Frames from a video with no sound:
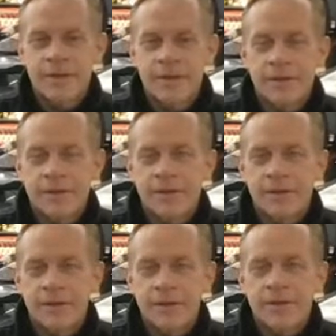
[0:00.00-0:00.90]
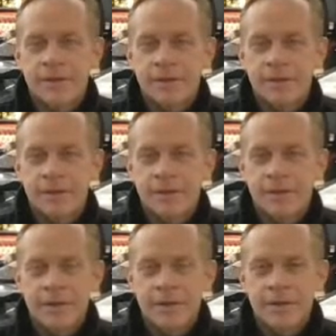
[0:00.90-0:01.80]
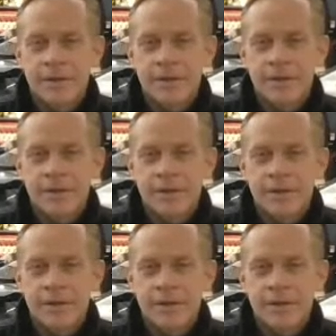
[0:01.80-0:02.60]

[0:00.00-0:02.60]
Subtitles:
[no speech]